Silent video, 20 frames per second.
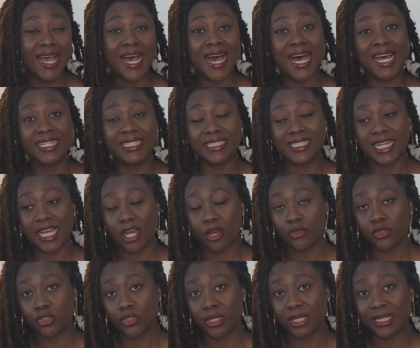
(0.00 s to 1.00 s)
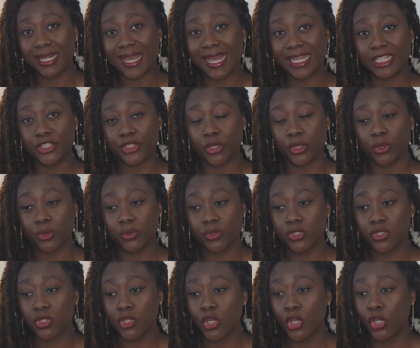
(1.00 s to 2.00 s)
And now you're an
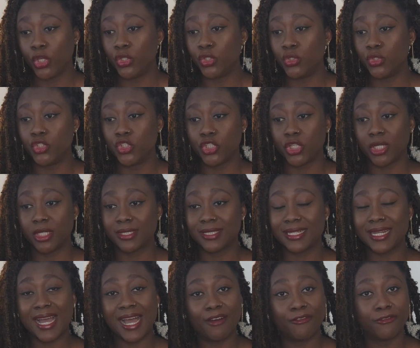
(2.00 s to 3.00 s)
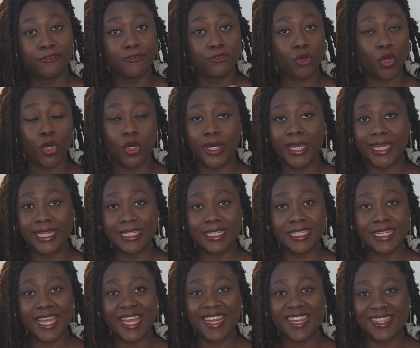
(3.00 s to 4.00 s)
adult, you just avoid
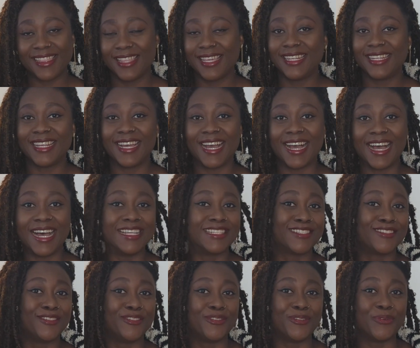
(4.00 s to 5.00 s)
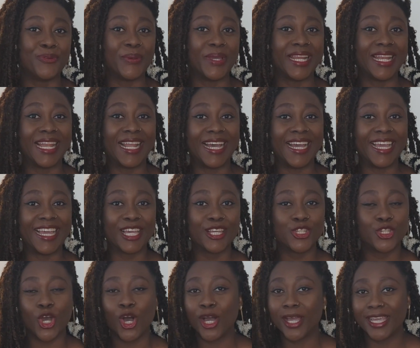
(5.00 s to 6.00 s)
anything that has to do with like
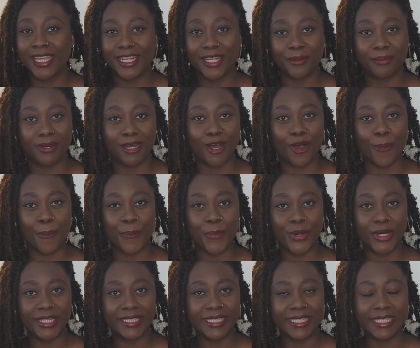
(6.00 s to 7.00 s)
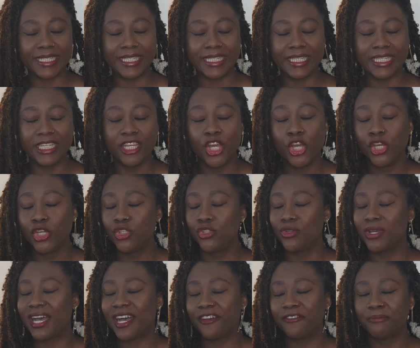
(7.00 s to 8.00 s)
talking about money. You
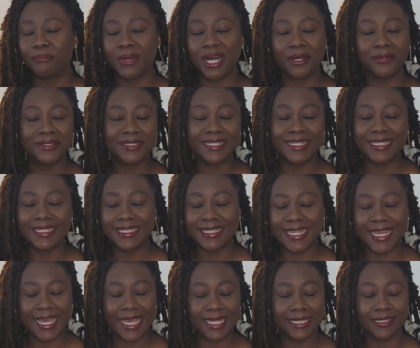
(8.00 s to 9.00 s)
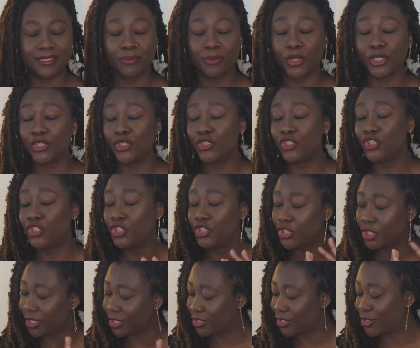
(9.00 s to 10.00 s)
have mounting debts, but you
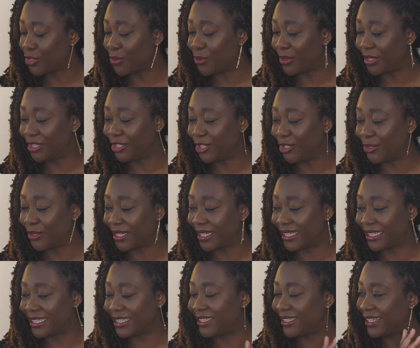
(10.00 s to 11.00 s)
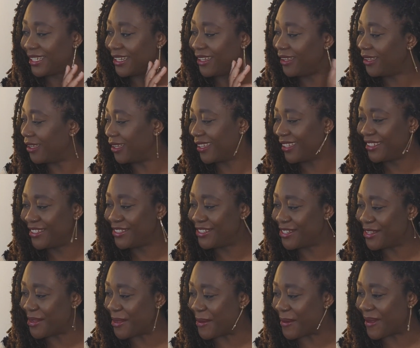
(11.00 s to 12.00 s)
just don't want to look at it. You're like, oh
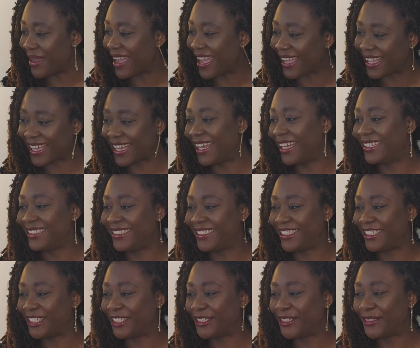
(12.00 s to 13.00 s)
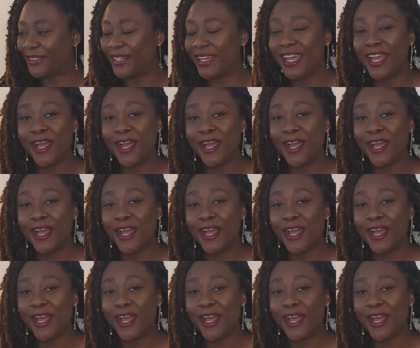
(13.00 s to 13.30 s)
no, I can't deal.